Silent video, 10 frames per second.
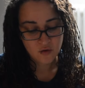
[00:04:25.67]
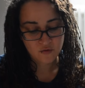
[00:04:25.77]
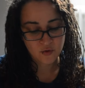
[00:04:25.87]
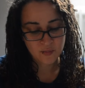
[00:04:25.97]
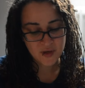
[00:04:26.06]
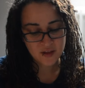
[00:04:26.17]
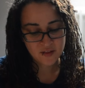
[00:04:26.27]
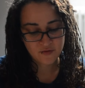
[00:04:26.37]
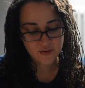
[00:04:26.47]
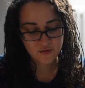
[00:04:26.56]
For me,
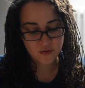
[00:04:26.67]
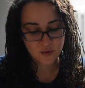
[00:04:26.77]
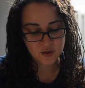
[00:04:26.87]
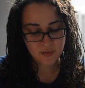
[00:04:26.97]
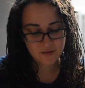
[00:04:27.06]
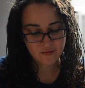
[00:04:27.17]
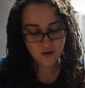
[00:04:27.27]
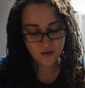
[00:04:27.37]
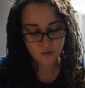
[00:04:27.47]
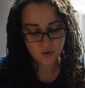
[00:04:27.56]
the fifth was by
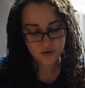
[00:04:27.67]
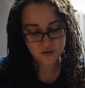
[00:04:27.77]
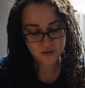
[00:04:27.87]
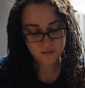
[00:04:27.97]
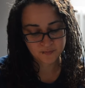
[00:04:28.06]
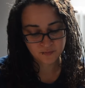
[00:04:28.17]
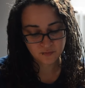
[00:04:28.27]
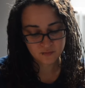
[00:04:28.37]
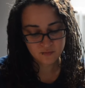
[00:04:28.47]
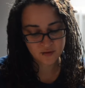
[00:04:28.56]
far the worst,
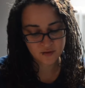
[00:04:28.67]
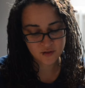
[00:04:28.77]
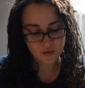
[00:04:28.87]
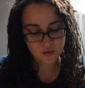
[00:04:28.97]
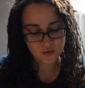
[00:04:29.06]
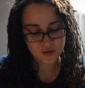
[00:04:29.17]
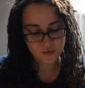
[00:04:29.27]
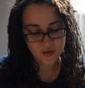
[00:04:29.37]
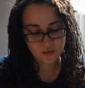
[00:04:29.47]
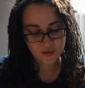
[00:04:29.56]
so it was a
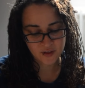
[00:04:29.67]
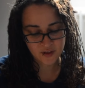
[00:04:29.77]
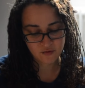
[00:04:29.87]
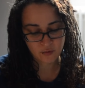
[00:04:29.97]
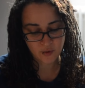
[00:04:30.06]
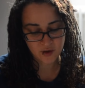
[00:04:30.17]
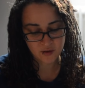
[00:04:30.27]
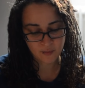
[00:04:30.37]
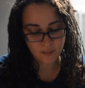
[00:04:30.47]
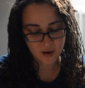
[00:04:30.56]
real relief
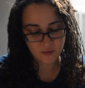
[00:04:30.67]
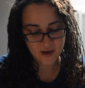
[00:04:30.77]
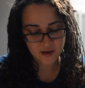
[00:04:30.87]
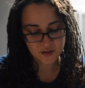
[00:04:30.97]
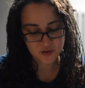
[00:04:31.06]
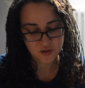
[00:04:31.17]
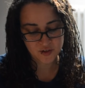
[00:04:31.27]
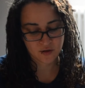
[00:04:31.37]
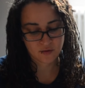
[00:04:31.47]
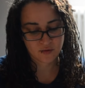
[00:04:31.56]
when my reaction to
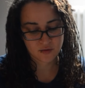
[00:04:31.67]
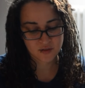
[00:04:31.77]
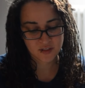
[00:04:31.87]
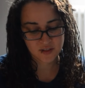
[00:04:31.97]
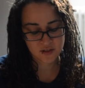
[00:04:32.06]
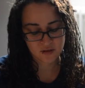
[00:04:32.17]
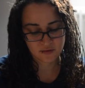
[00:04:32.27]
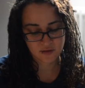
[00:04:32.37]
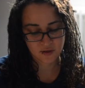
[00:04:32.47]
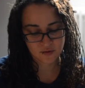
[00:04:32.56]
the sixth
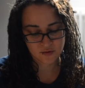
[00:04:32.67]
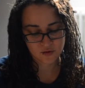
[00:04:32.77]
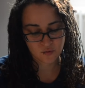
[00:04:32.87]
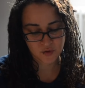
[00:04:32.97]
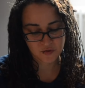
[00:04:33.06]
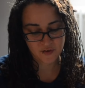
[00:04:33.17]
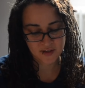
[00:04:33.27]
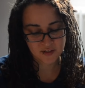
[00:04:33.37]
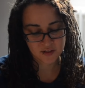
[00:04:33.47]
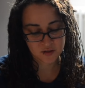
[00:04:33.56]
dose was
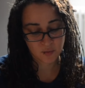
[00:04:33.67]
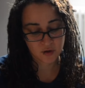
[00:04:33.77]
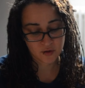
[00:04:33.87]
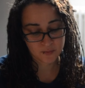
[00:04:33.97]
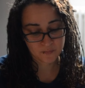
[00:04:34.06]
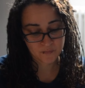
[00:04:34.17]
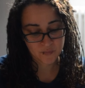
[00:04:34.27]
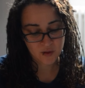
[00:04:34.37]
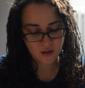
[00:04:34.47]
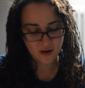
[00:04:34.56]
vastly smaller.
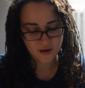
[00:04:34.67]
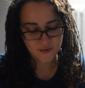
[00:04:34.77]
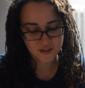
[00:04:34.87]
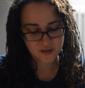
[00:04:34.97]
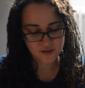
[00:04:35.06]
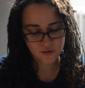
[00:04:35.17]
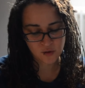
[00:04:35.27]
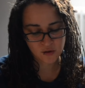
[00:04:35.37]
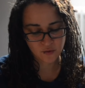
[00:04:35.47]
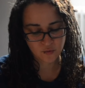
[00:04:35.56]
I always get a
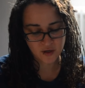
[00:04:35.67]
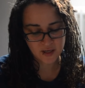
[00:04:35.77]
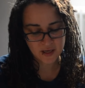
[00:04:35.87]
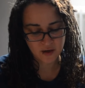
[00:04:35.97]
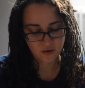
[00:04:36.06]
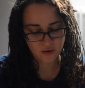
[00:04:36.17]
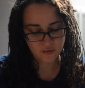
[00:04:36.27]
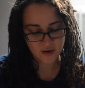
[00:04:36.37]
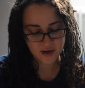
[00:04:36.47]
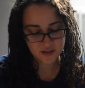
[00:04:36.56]
swollen, runny, angry
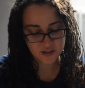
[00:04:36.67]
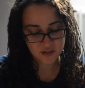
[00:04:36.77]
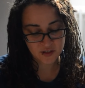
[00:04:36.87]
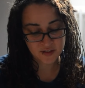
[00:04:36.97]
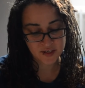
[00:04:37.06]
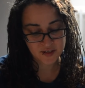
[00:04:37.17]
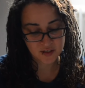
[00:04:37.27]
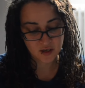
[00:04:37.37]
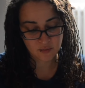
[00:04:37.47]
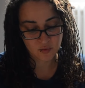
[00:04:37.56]
rash. It takes a
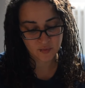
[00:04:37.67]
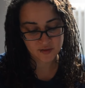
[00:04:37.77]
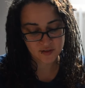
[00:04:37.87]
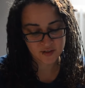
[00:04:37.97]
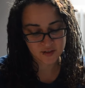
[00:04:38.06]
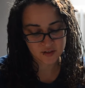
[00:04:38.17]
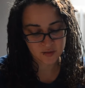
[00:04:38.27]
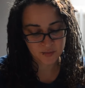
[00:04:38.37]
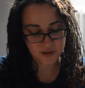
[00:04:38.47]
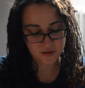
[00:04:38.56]
couple months to
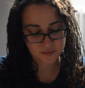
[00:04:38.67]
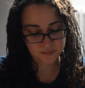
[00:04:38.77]
disappear.